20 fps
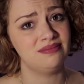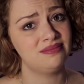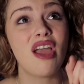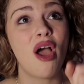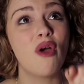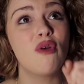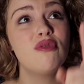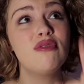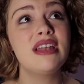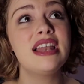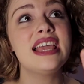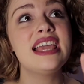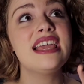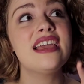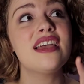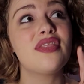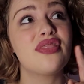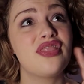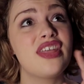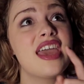The
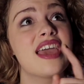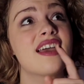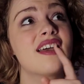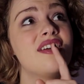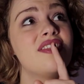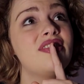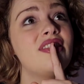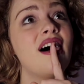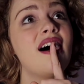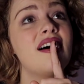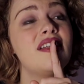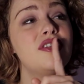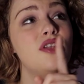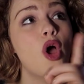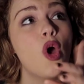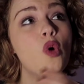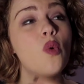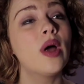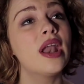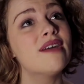only thing that
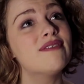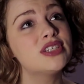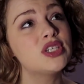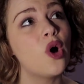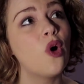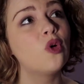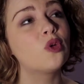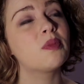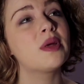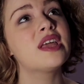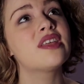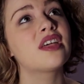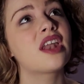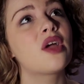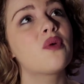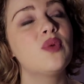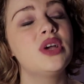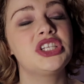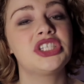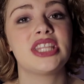no one ever told me that
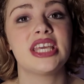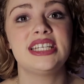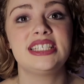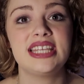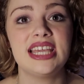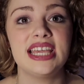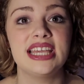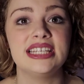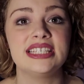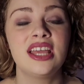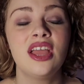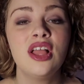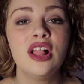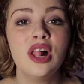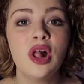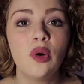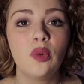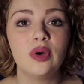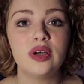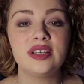I wish they did
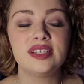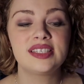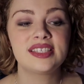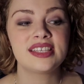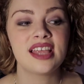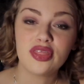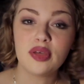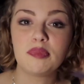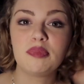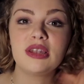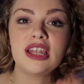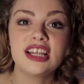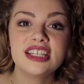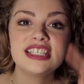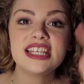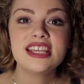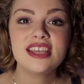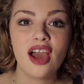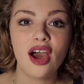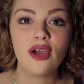was the
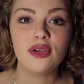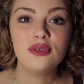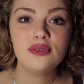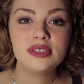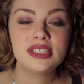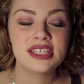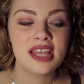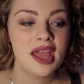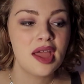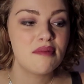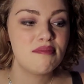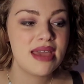bloody coat,